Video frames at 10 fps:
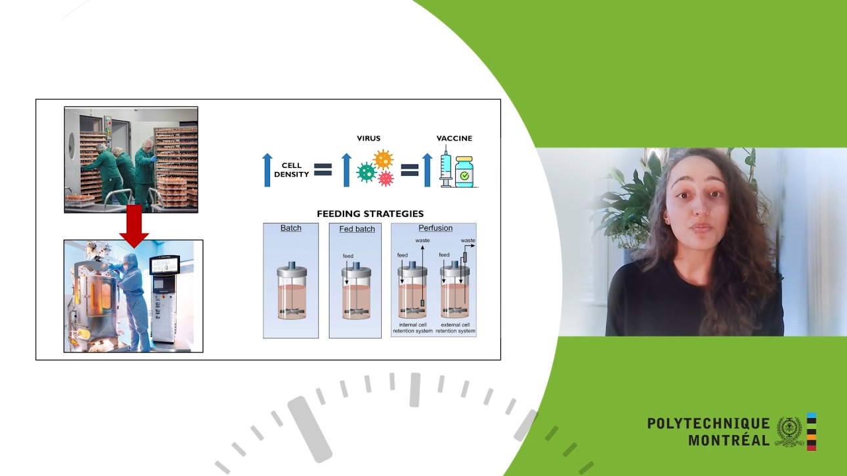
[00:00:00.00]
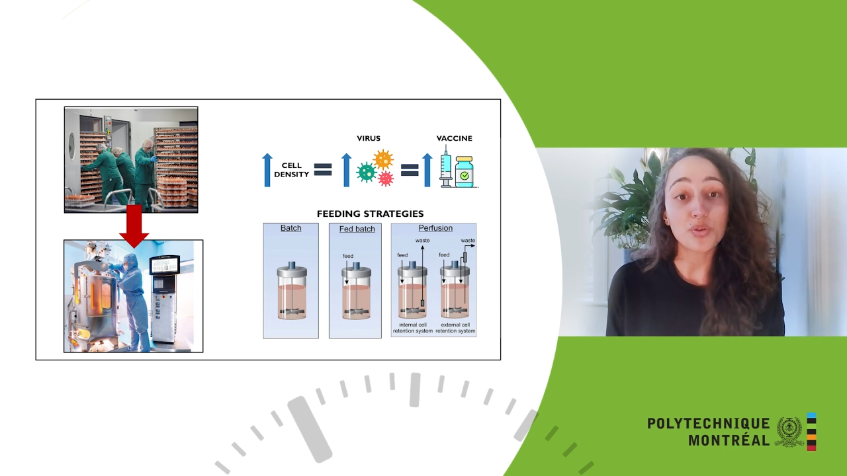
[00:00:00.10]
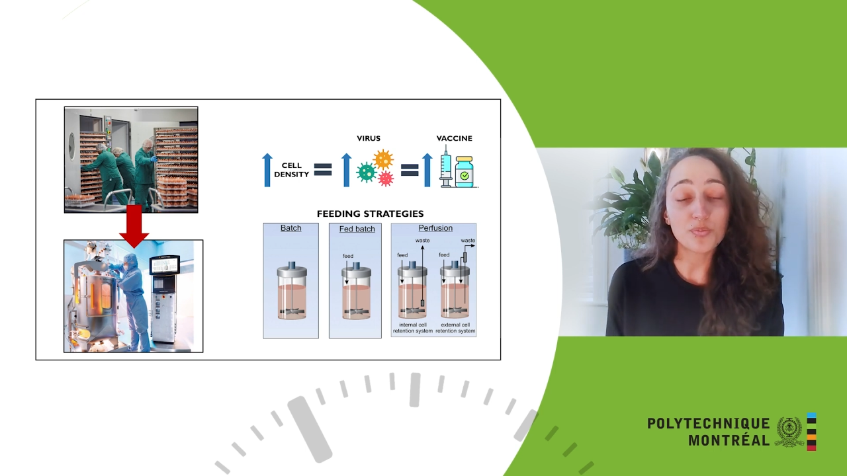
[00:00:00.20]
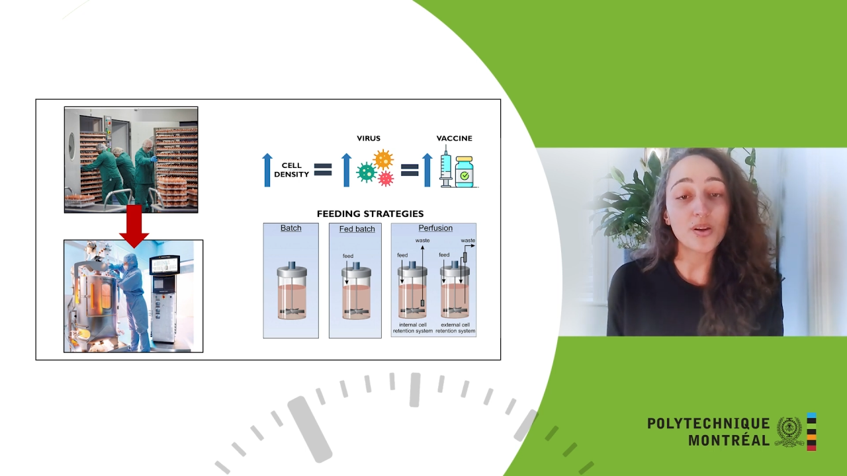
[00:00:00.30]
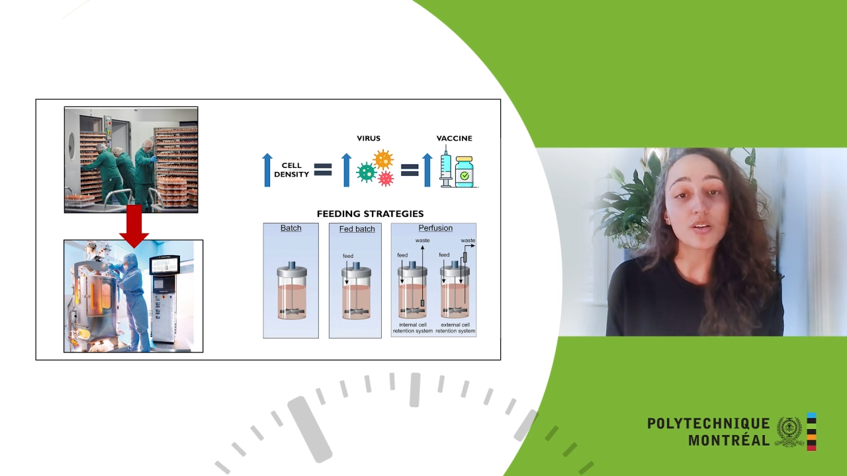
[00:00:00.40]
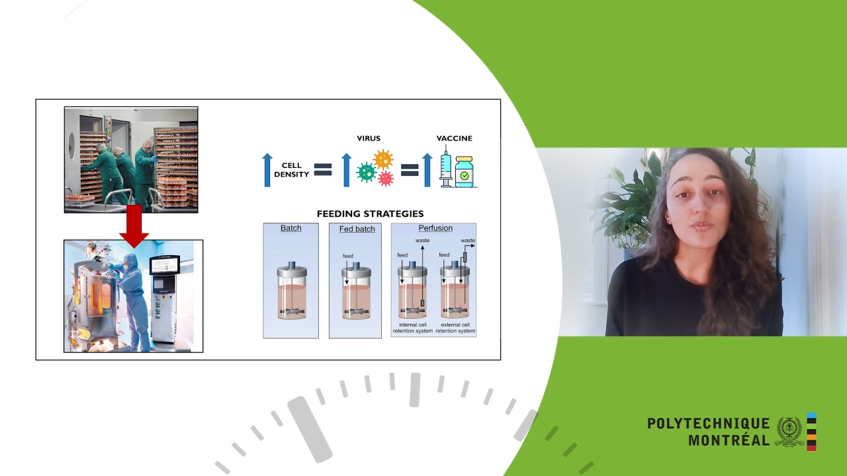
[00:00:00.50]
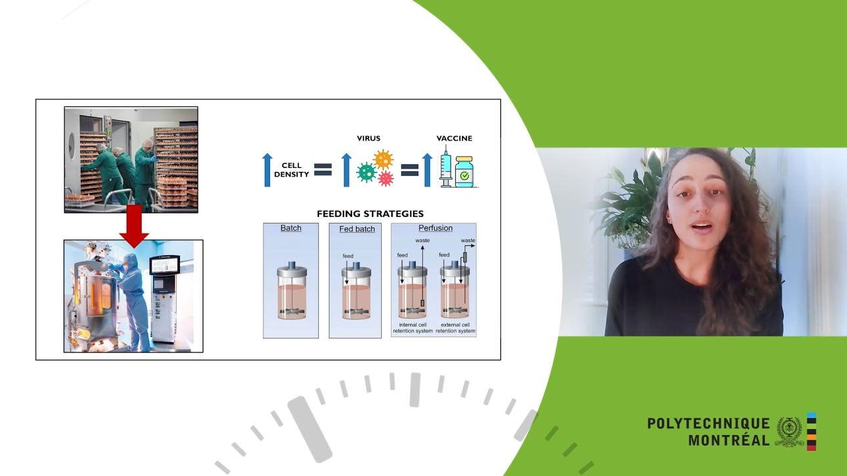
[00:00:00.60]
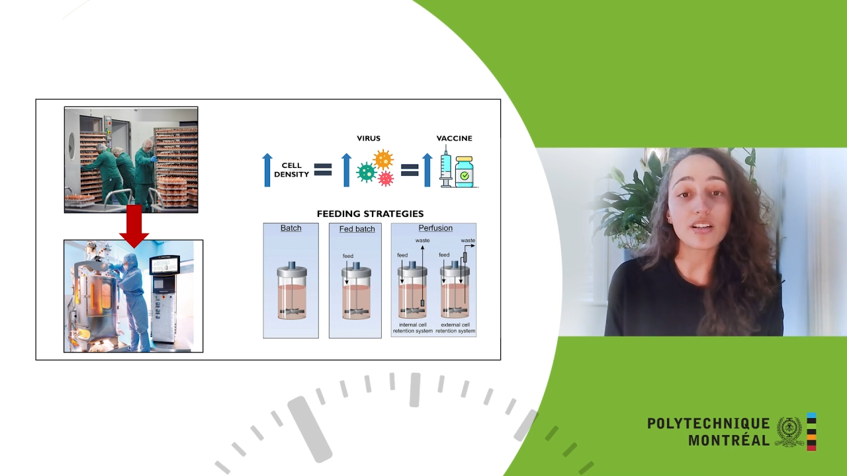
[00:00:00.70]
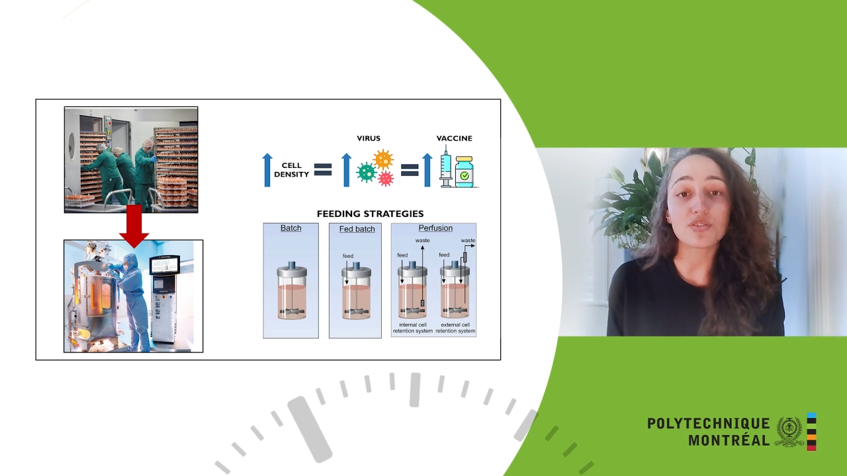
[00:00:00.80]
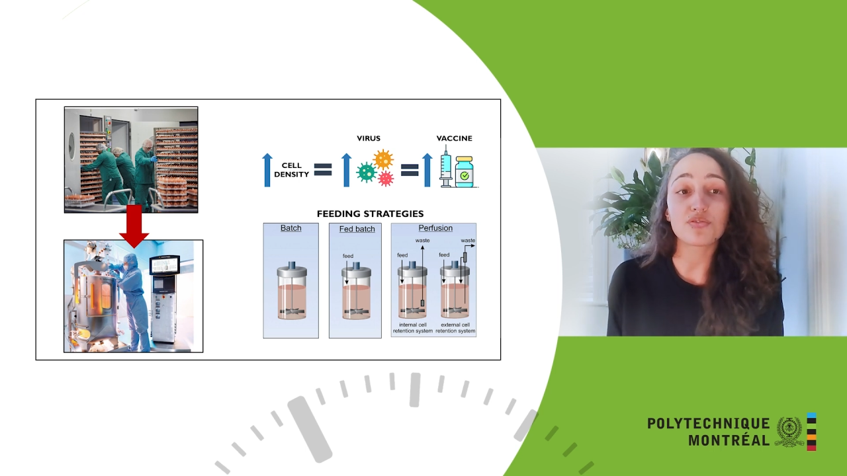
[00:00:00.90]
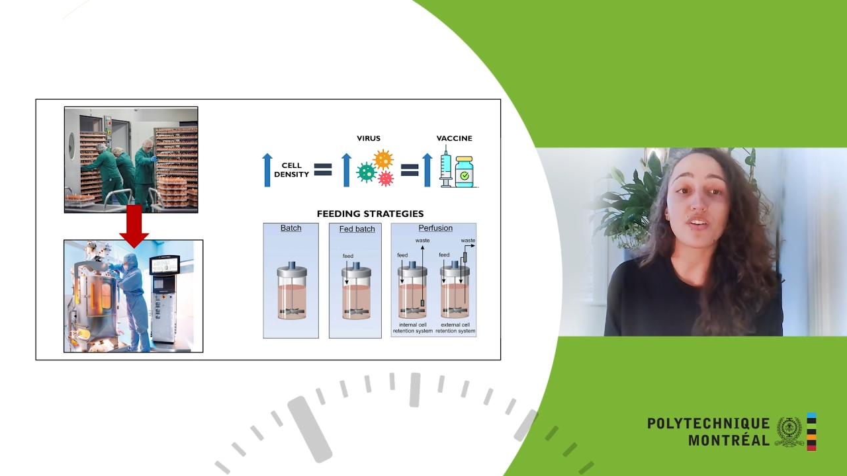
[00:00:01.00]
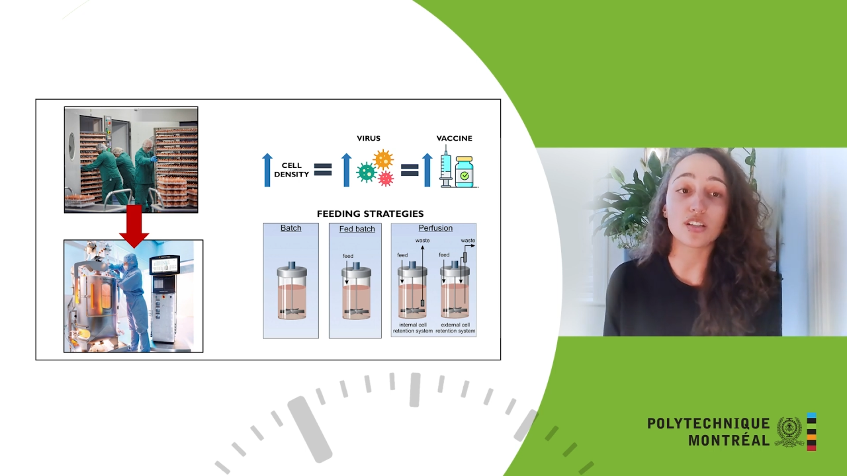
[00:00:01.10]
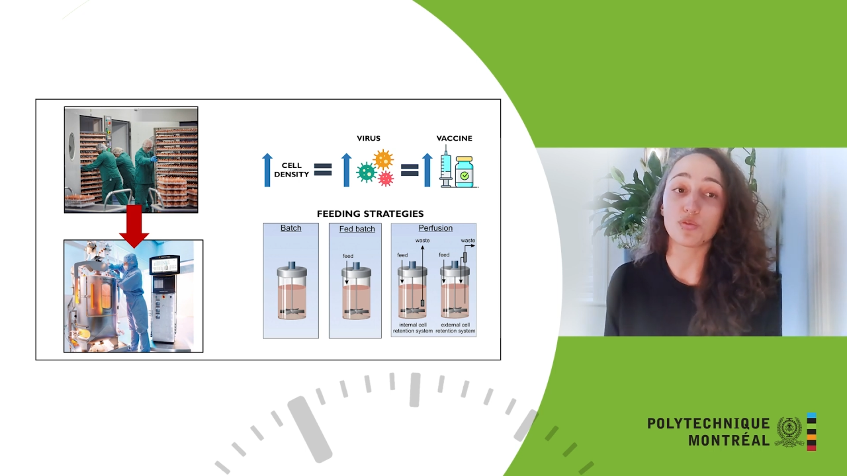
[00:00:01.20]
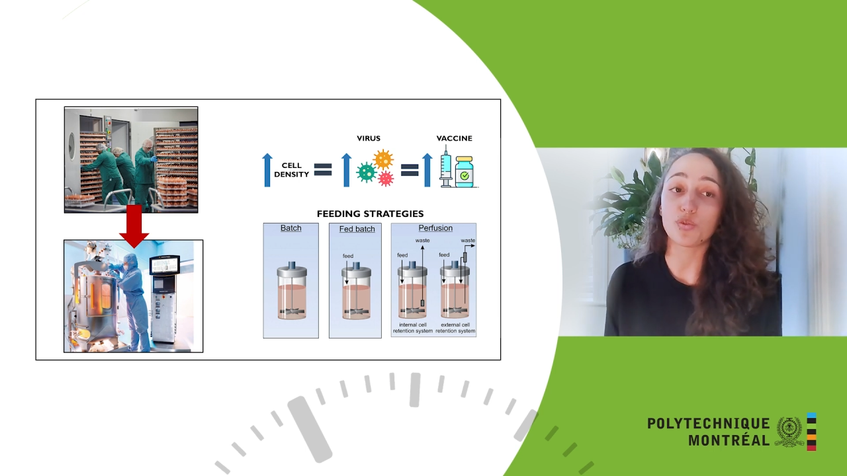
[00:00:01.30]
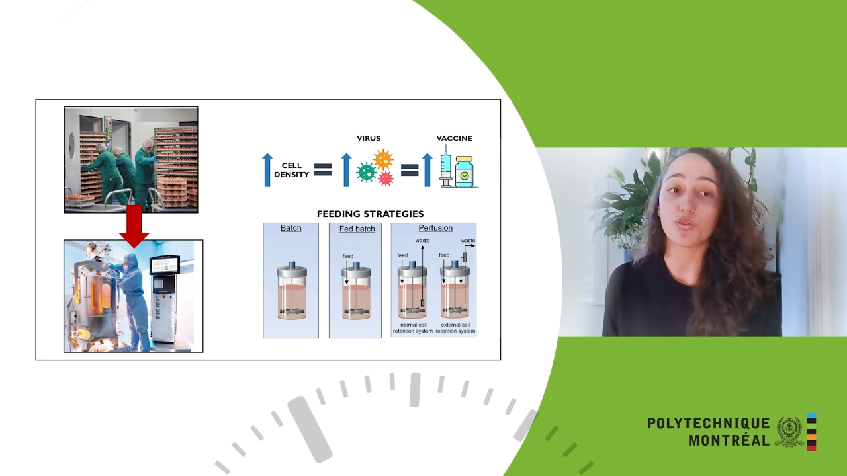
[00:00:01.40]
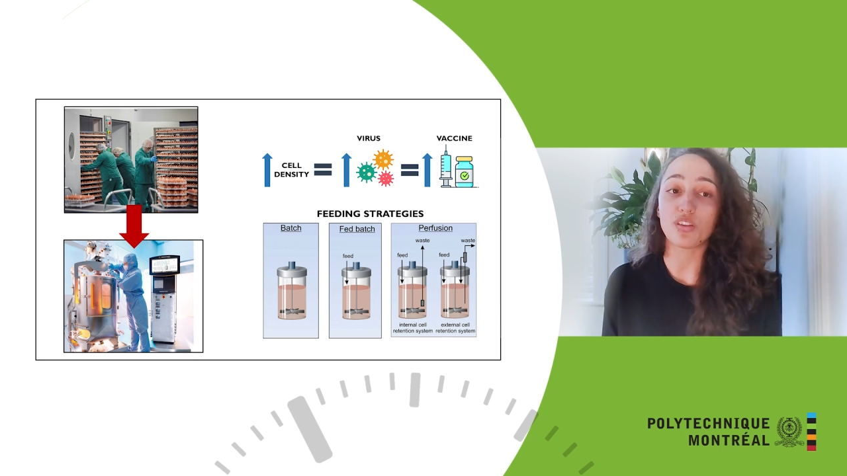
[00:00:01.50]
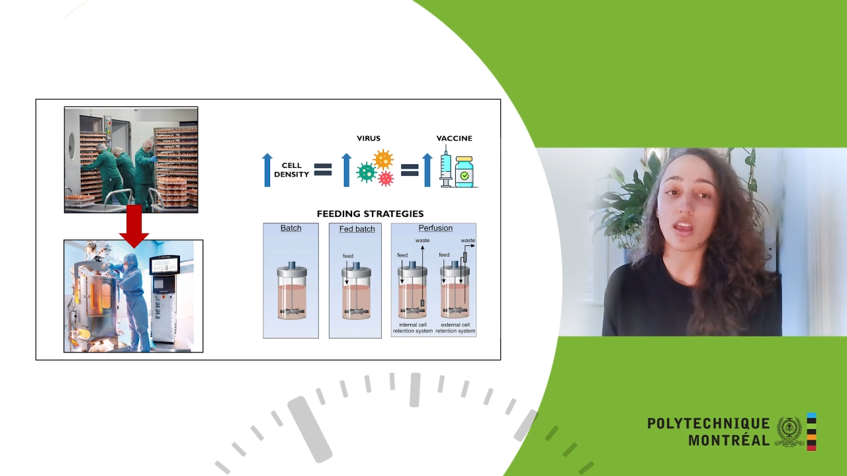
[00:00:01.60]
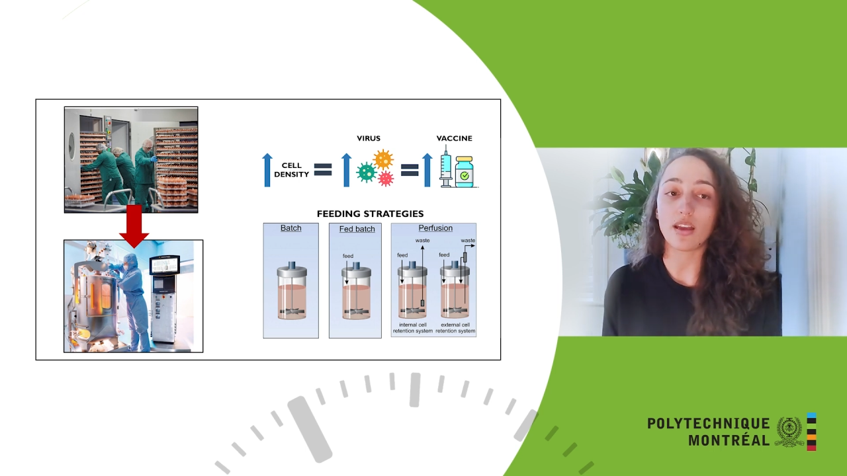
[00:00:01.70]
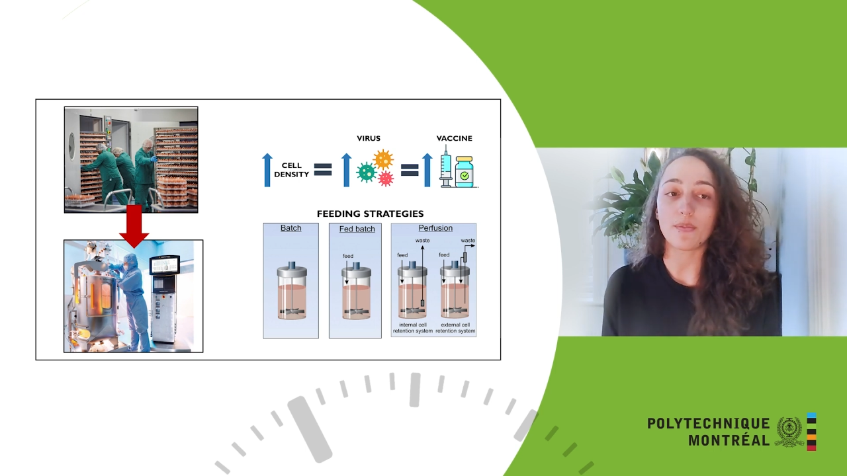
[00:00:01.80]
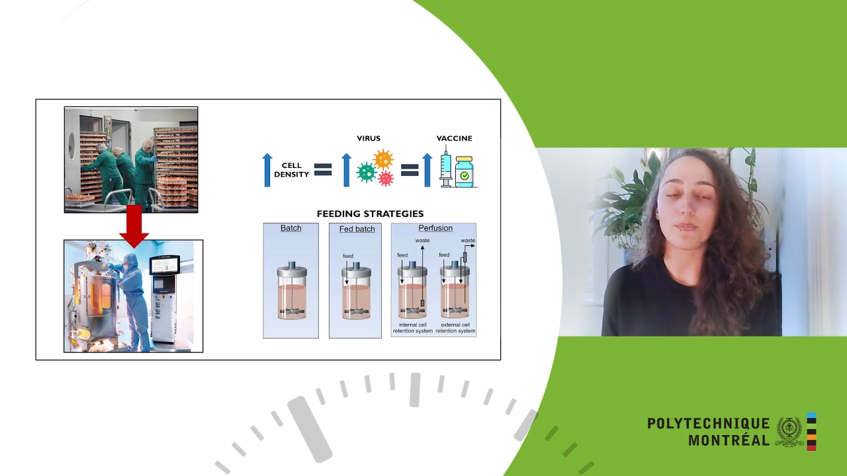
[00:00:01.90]
prepare your body to fight the real
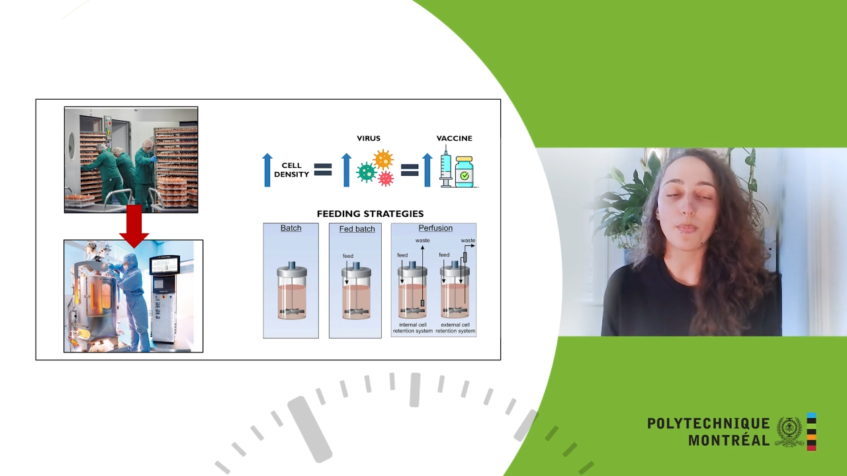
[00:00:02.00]
thing.